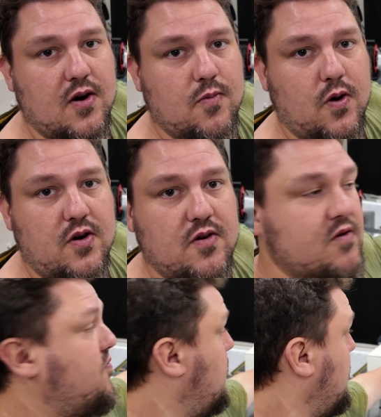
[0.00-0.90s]
one
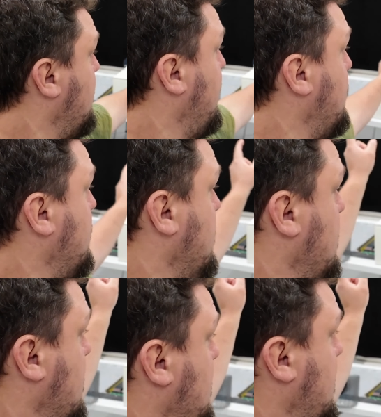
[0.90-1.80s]
full review
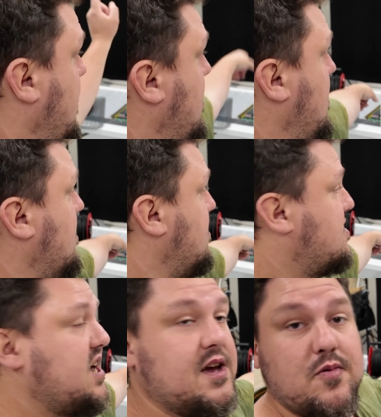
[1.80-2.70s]
here at the
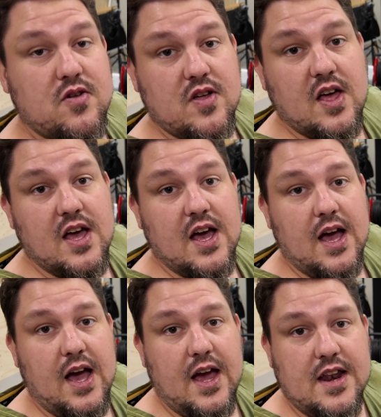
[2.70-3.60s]
table,
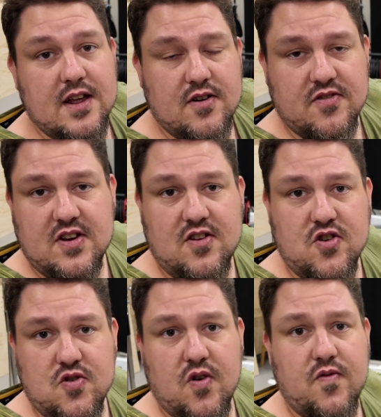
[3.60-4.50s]
and I also need to
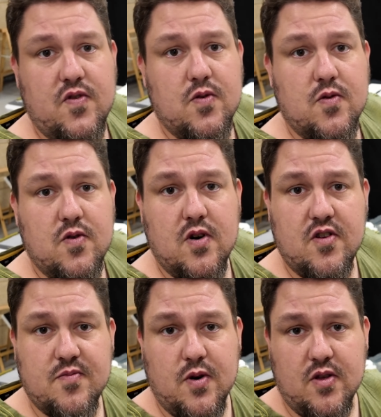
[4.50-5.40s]
do a few
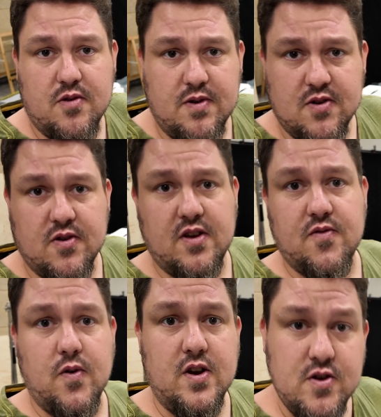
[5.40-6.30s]
small other recordings
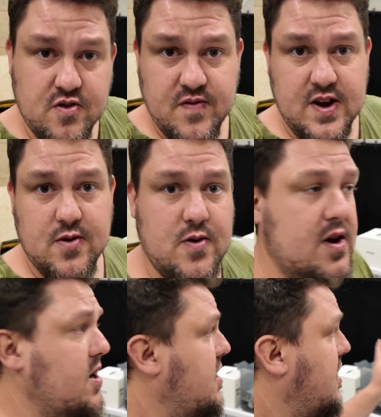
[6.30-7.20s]
for a news video
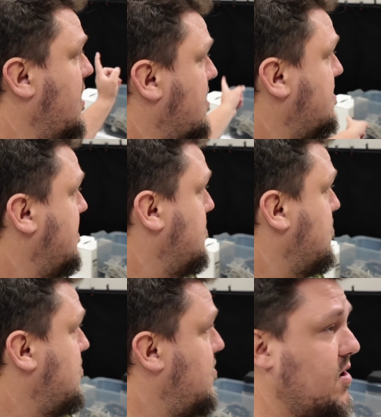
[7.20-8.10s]
here at the
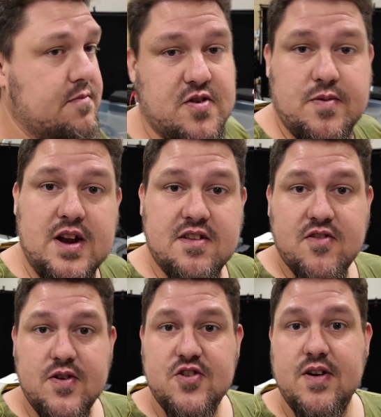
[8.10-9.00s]
table. So we need to
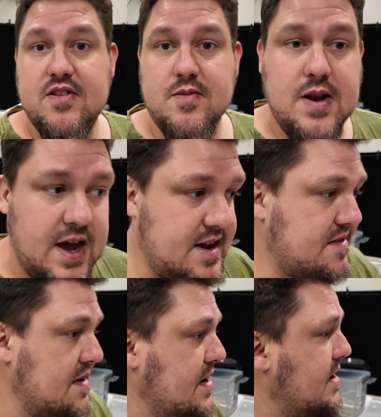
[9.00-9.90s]
switch around some
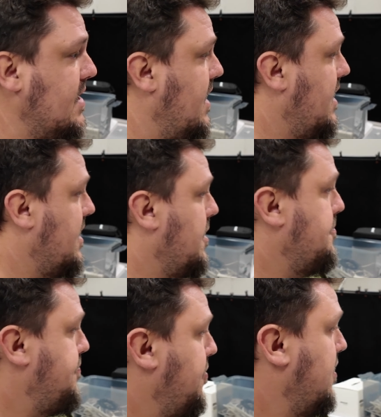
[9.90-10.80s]
lights
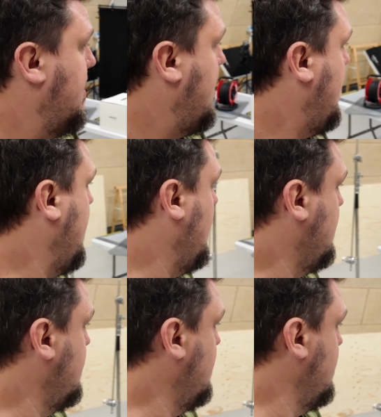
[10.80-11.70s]
and
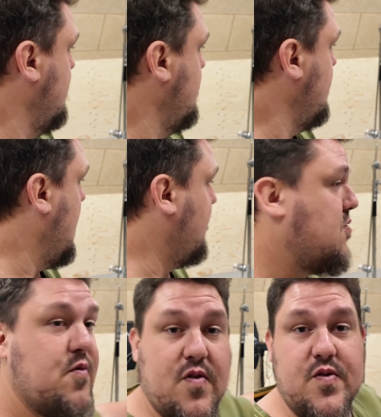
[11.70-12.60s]

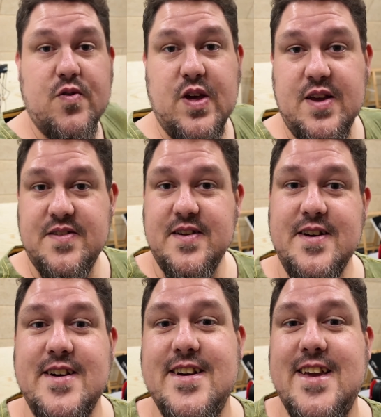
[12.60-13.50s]
remove a few things
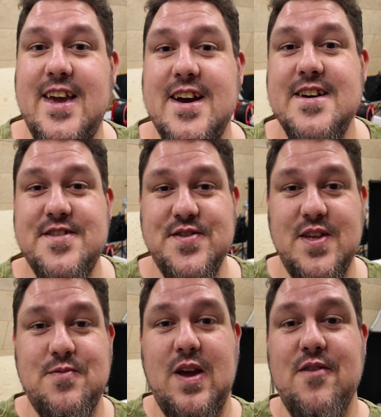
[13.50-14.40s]
here so
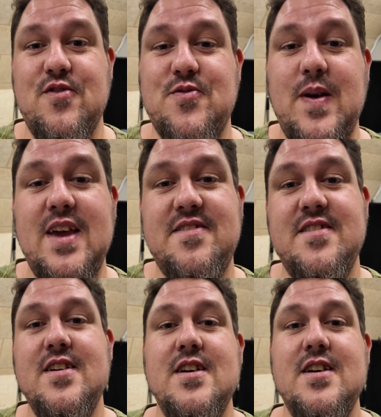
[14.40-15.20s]
that we have the space,